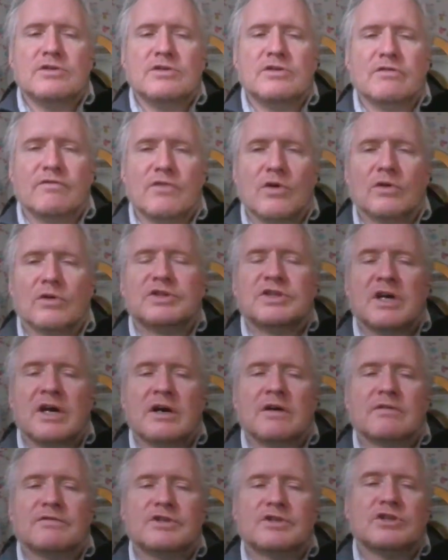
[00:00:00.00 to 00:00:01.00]
you've got
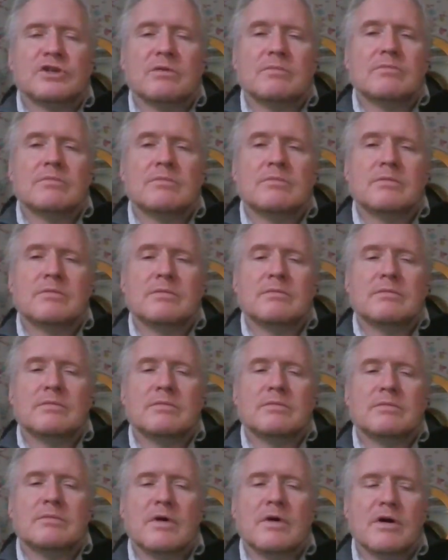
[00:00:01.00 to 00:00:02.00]
to have some
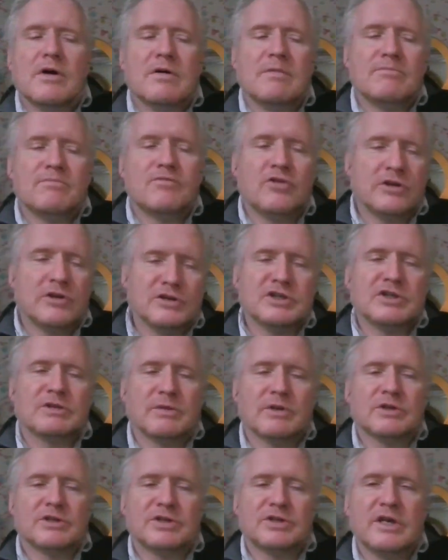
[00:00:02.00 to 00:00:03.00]

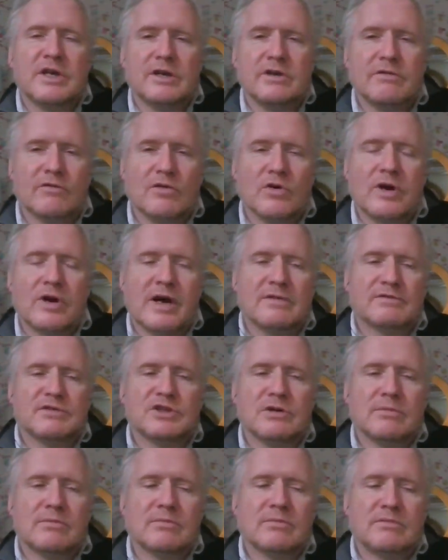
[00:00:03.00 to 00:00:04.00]
principles here. You've got to
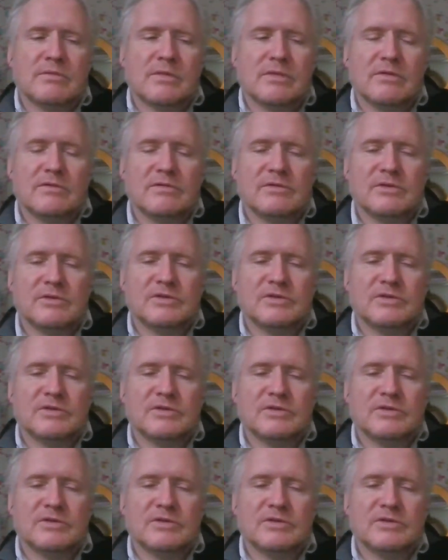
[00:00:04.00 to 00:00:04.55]
have some